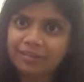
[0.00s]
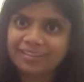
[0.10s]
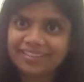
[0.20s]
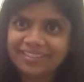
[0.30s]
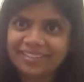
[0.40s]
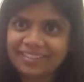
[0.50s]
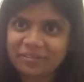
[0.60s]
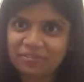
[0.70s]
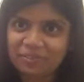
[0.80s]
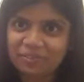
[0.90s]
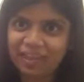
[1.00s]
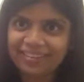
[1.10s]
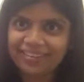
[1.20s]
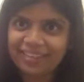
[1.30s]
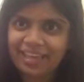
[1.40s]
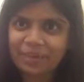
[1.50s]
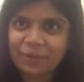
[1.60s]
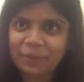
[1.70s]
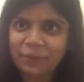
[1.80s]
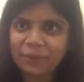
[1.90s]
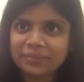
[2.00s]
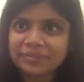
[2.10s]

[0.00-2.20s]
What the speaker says: That's it for today. Thank you.